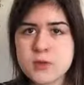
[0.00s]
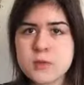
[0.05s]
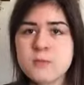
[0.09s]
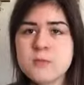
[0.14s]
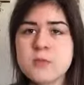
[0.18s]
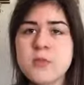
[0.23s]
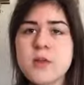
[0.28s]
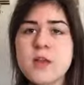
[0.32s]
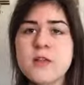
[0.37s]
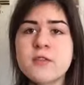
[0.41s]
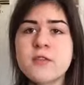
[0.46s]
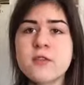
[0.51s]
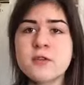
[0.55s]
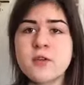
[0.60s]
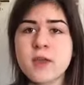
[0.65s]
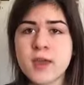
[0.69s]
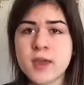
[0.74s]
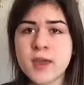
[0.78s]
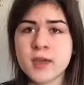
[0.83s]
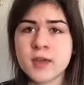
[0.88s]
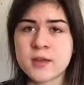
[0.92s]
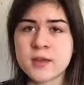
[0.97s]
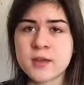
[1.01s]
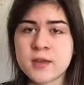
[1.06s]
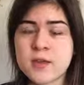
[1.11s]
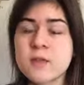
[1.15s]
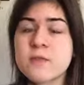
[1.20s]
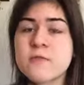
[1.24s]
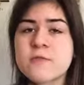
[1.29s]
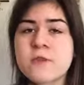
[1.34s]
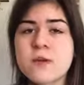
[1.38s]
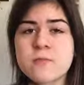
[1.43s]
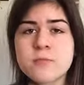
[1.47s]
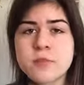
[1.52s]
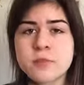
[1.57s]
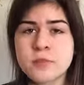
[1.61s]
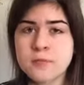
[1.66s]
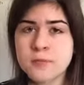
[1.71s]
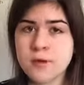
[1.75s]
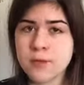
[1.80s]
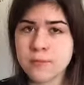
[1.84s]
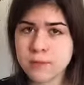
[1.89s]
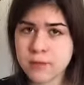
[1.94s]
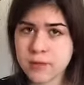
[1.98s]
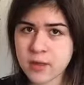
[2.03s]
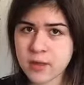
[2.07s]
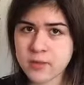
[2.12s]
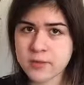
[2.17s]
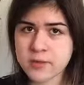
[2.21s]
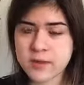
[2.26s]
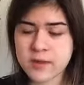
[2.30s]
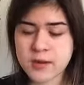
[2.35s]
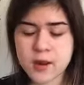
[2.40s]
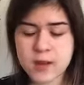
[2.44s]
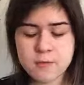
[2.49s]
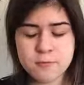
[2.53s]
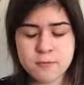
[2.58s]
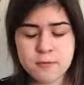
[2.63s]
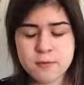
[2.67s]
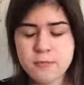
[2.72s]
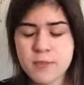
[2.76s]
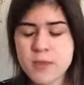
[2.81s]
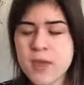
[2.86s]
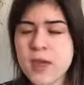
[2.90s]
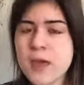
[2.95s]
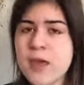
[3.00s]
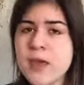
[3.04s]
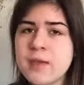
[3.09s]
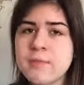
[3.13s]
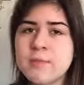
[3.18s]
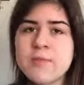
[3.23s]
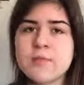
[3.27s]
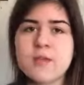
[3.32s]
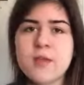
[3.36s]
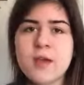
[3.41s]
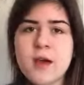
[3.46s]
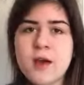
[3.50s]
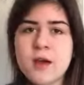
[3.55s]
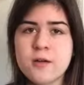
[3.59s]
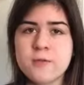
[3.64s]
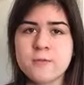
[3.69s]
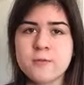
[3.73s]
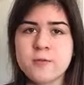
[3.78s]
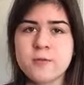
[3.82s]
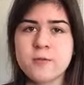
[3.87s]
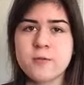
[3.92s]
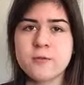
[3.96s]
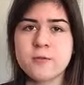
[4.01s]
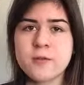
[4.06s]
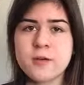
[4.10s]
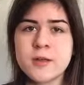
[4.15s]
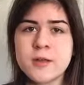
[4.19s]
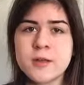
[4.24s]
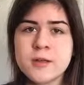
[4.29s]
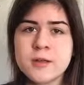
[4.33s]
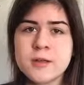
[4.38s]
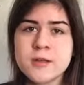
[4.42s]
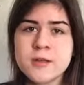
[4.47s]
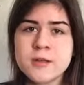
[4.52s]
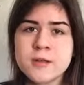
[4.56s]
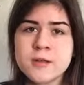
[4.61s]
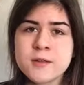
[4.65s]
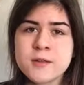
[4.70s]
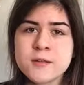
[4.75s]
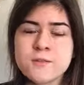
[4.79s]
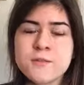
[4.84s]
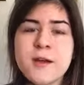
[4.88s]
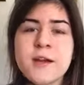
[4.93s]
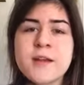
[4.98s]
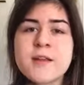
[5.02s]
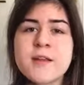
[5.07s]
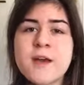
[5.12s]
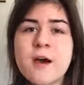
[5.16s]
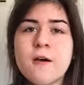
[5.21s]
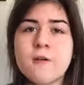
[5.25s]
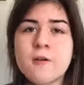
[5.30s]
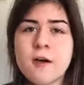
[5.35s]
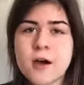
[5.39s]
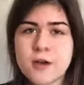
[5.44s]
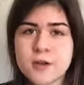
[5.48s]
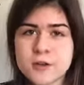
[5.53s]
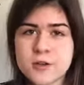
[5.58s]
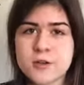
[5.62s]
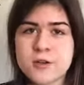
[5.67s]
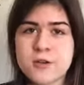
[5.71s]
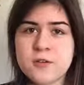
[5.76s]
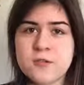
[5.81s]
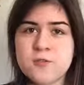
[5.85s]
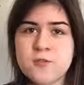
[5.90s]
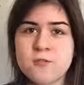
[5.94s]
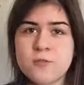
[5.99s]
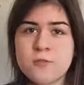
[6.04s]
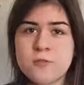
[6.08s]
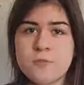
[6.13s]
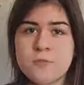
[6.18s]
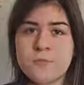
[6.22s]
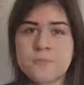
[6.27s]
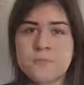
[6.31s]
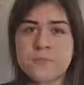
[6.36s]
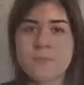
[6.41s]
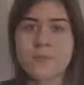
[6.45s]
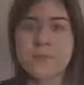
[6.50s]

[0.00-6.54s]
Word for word: But that's okay. You've come to the right place and I will be able to help you find out how to dress cool.